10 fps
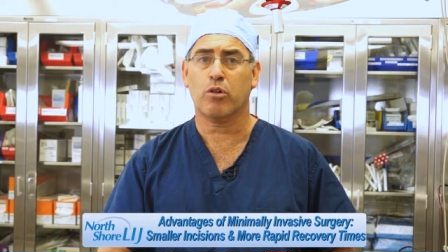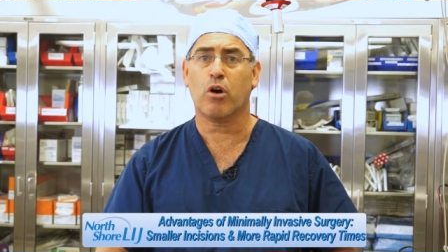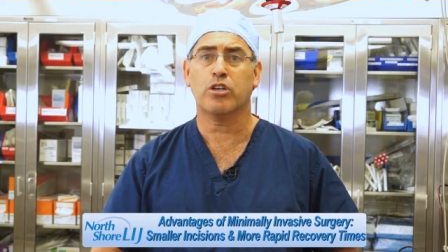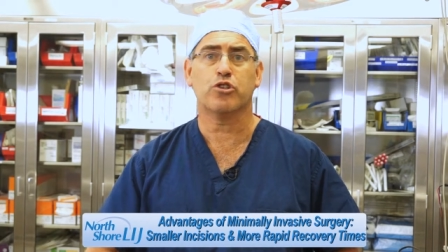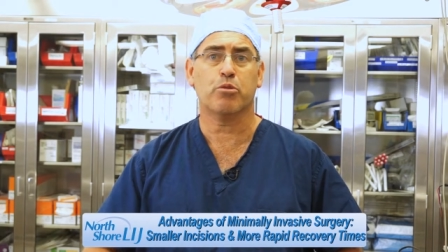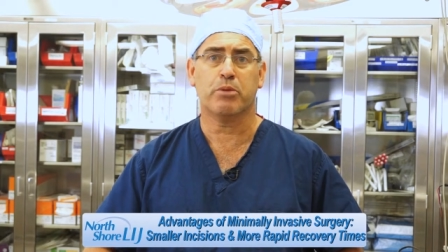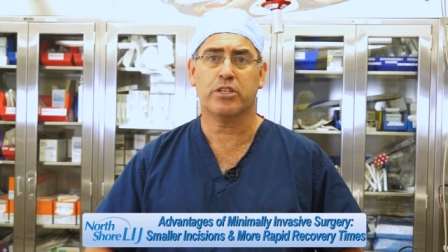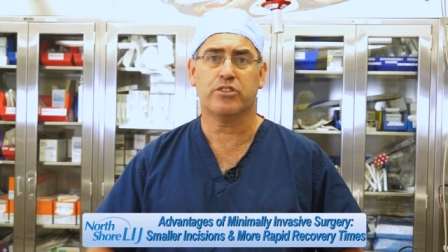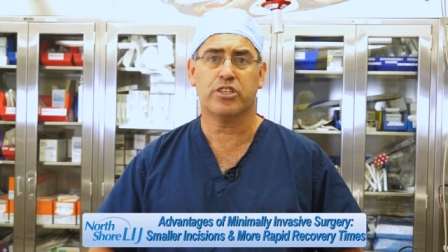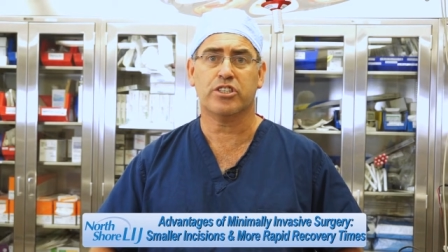large
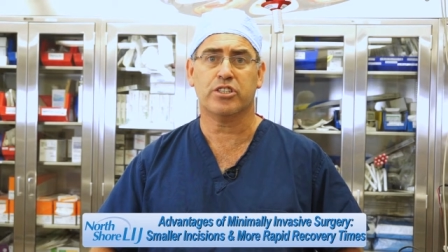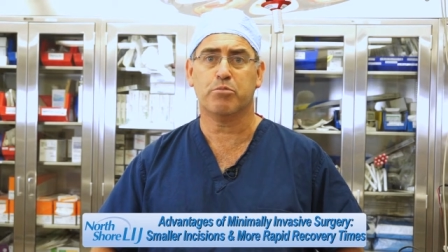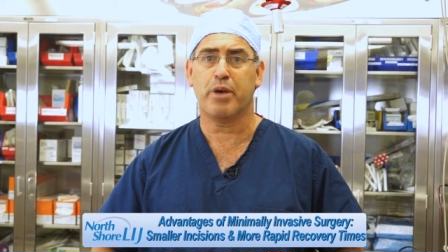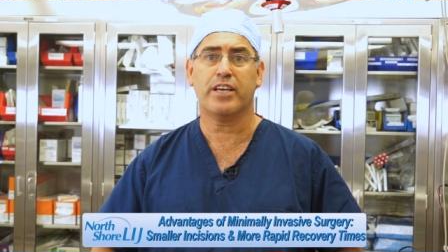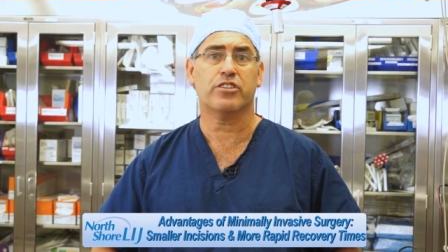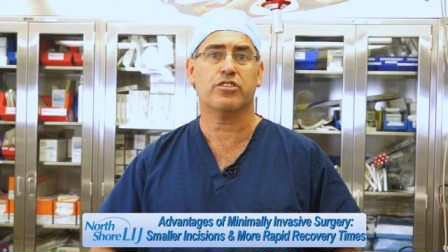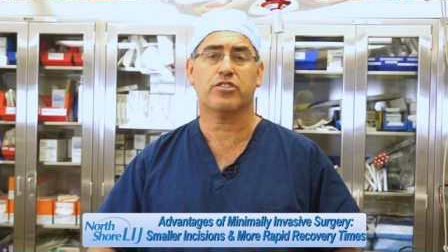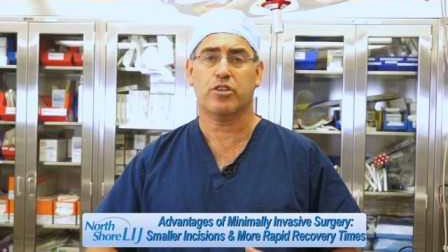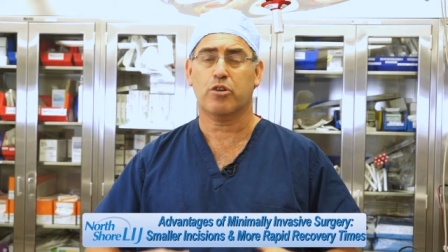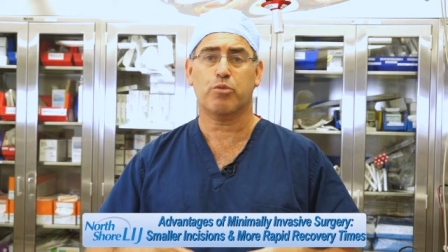open incision,
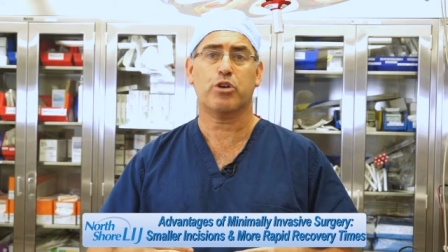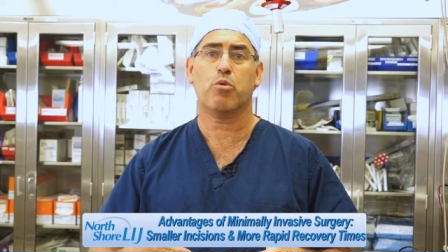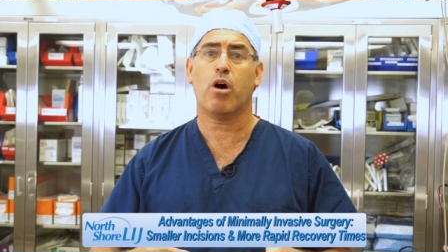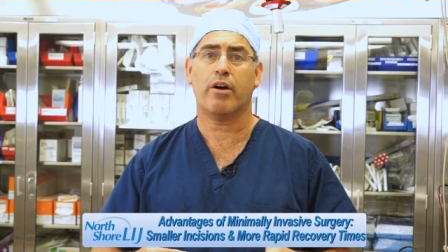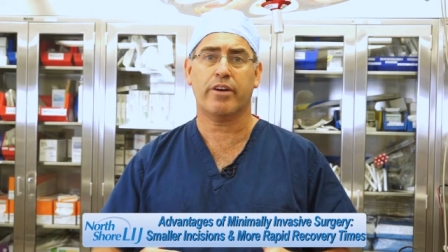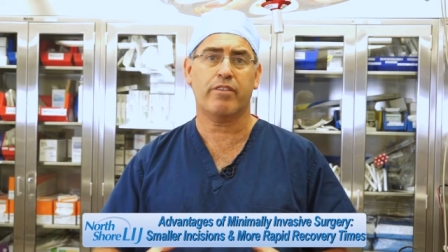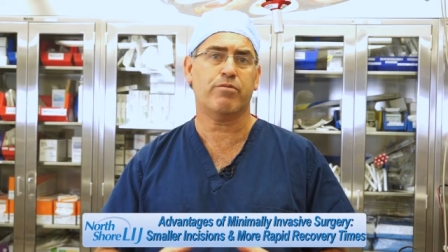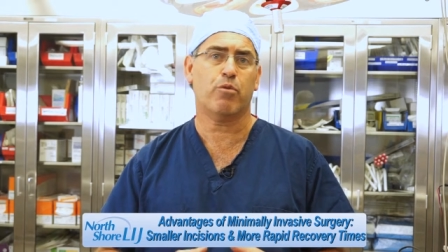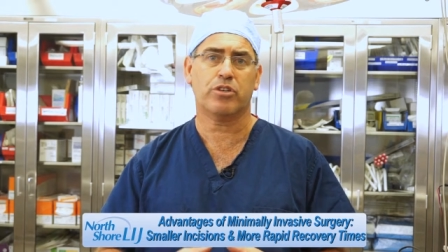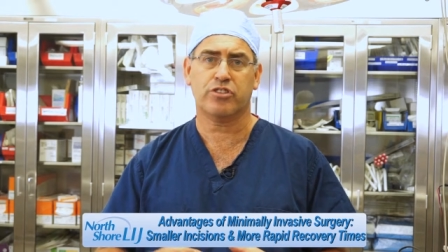patients required a
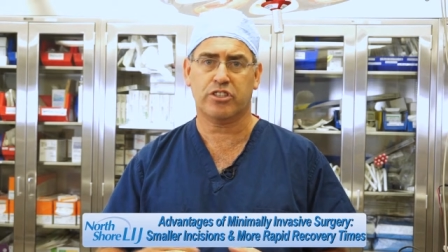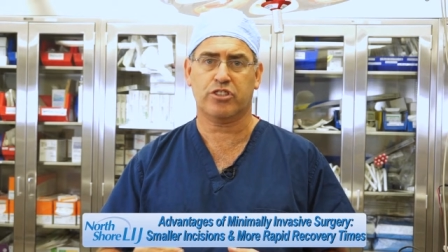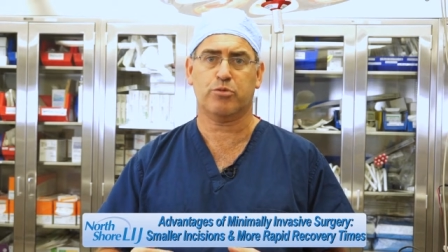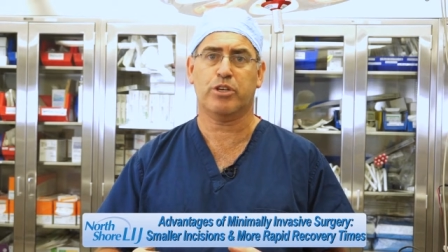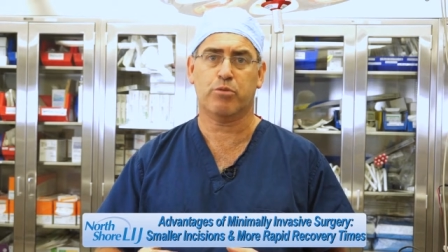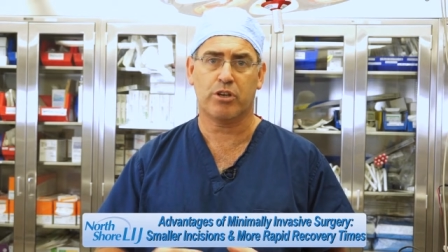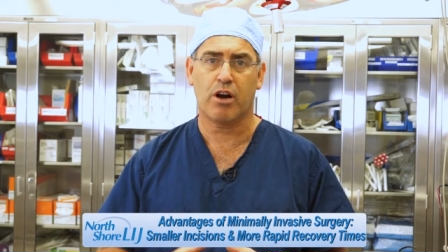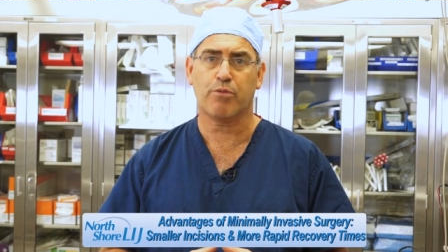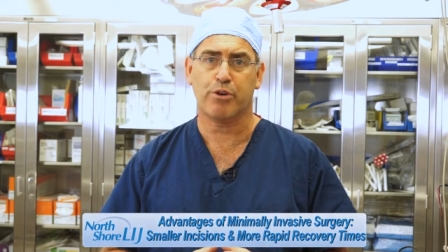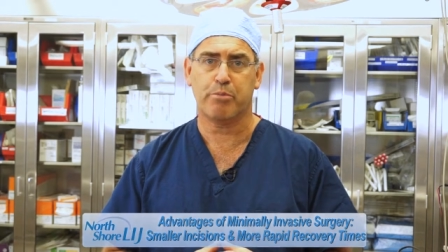four to six week
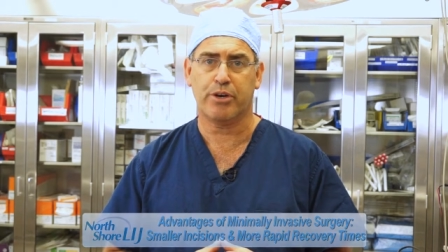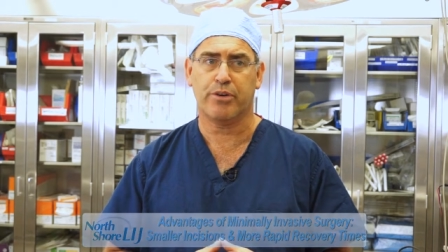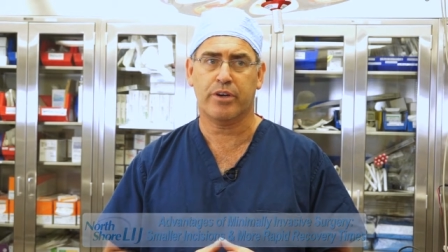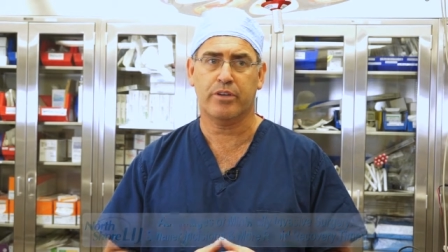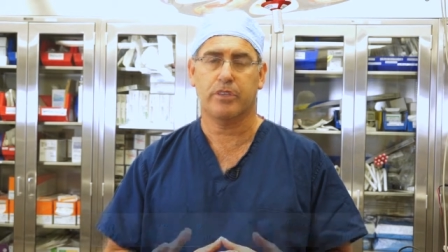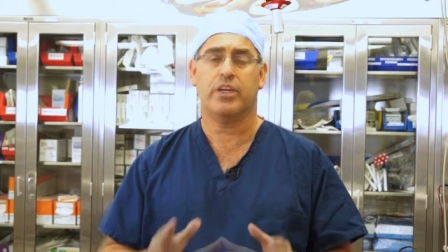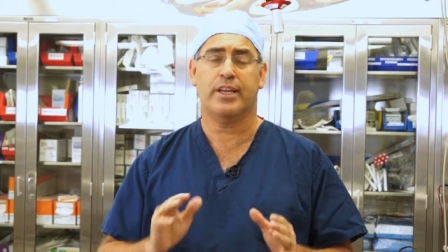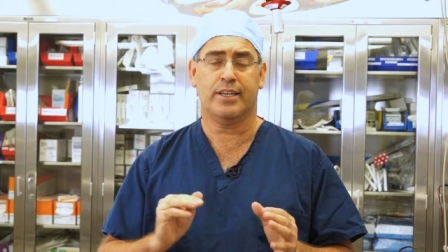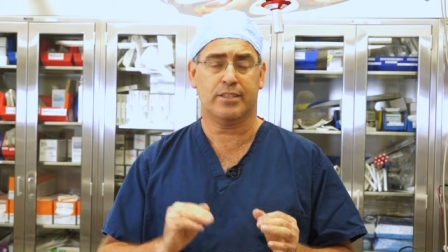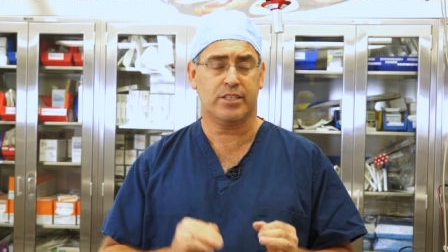recovery period,
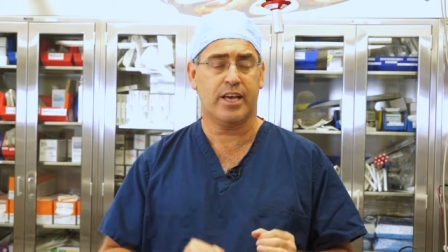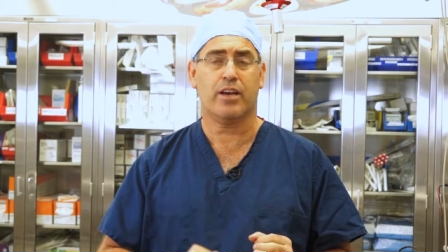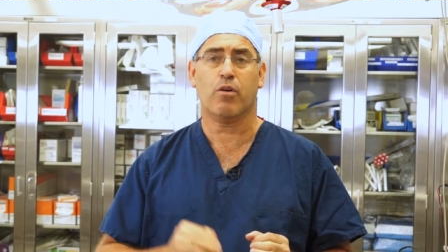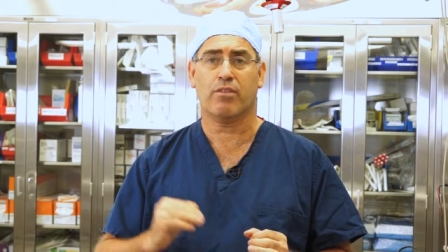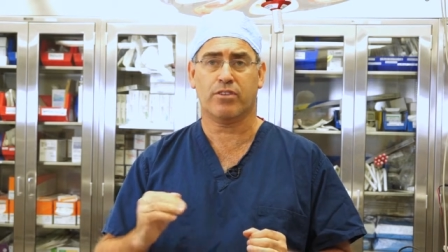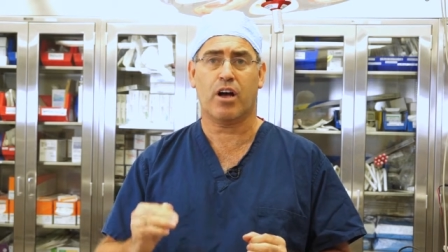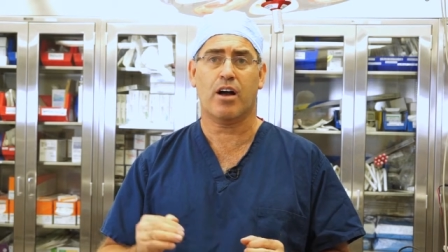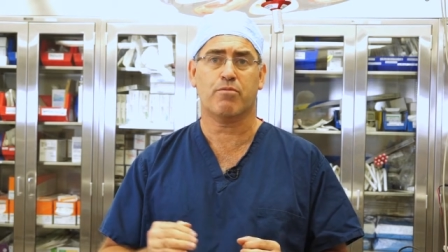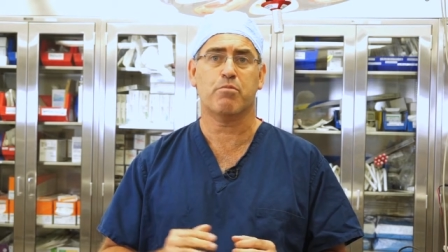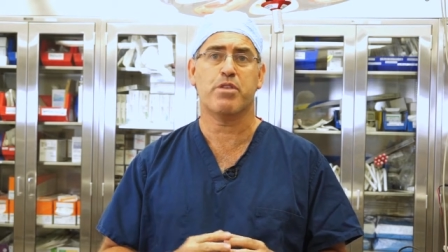needing to take off
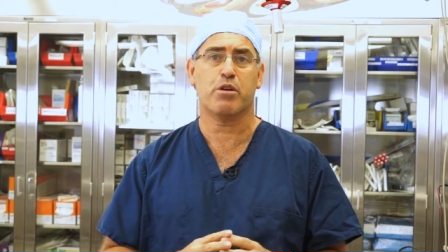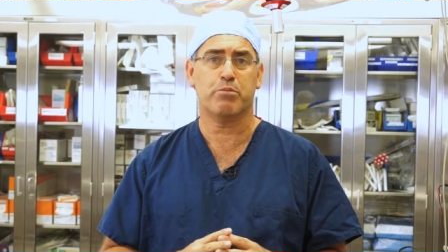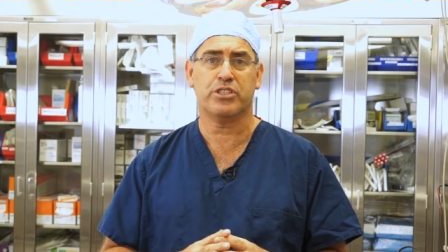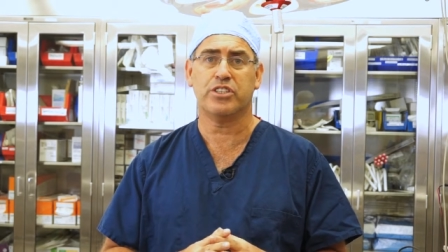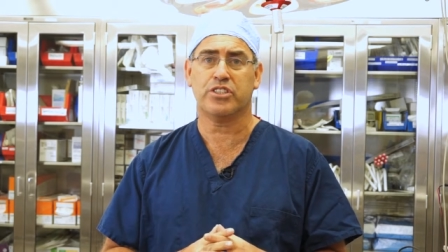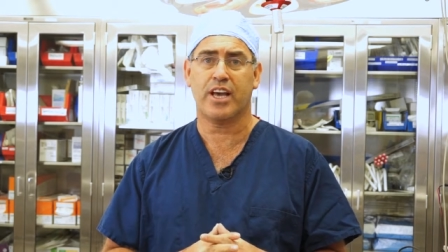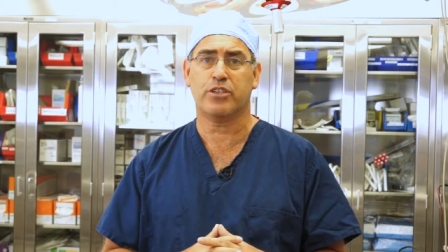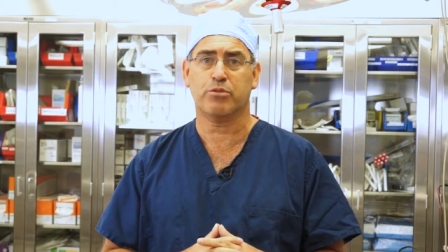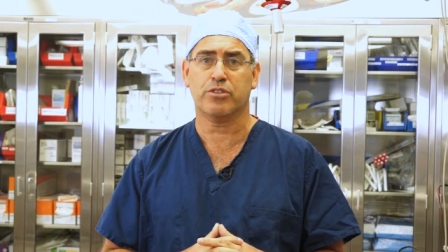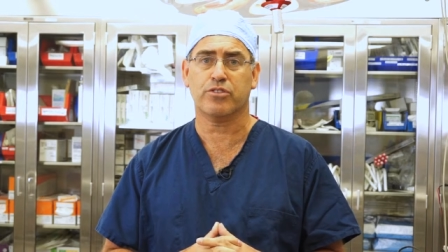time from their busy
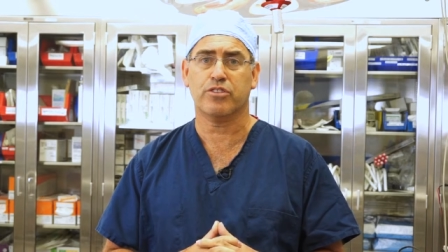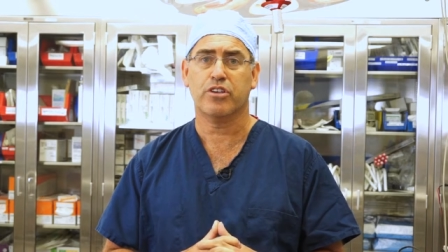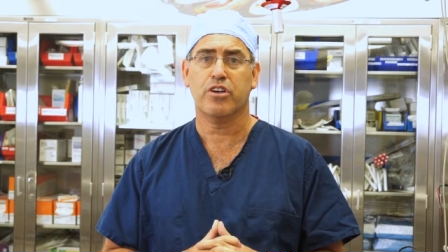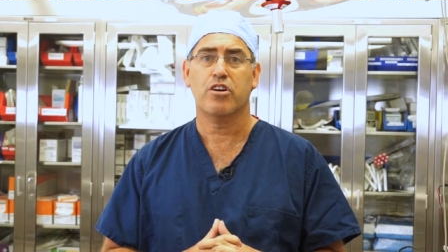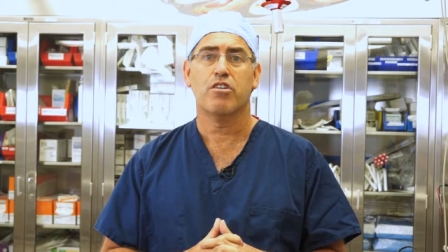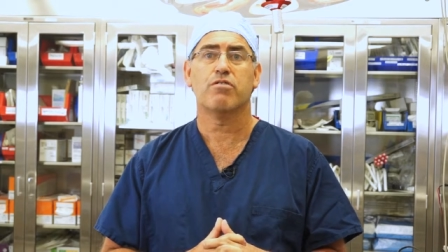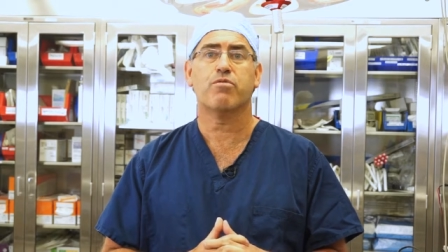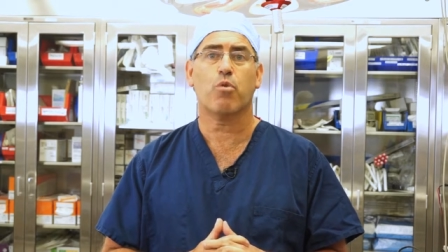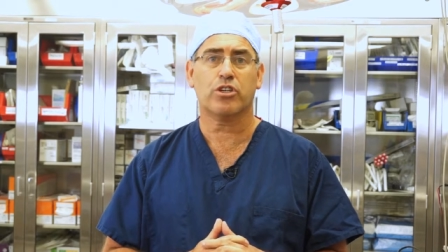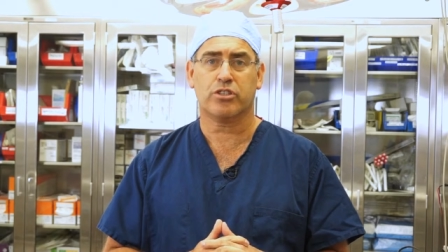schedules.
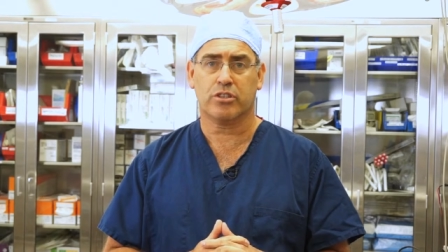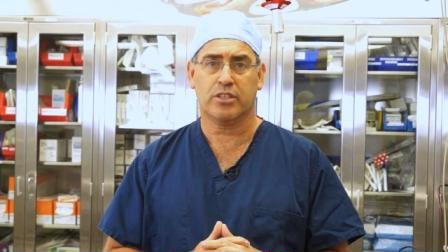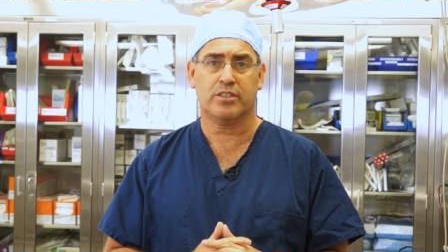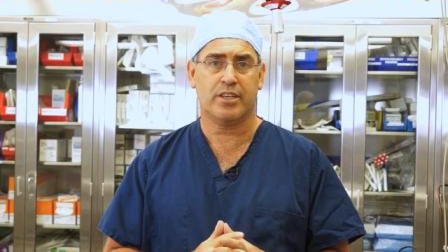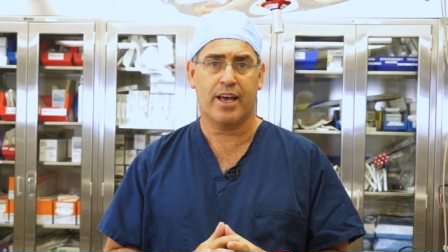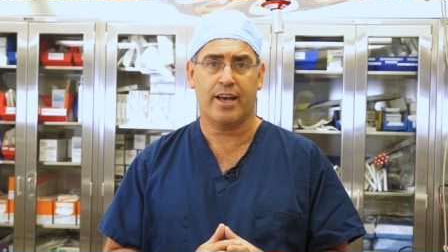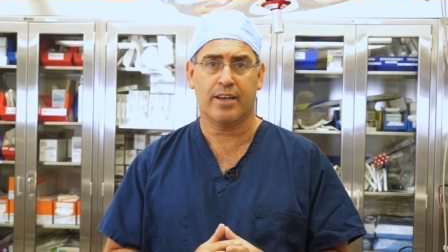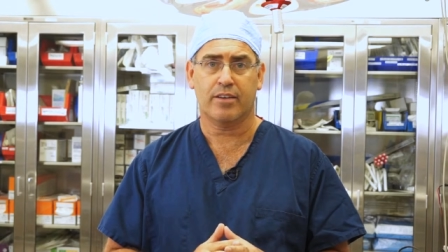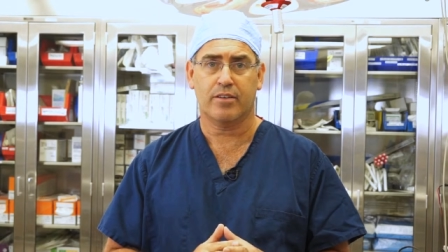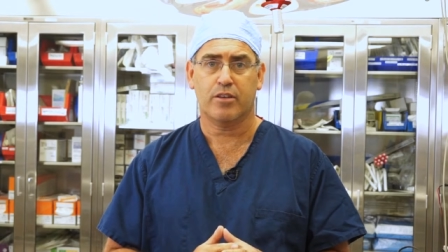Fortunately, today,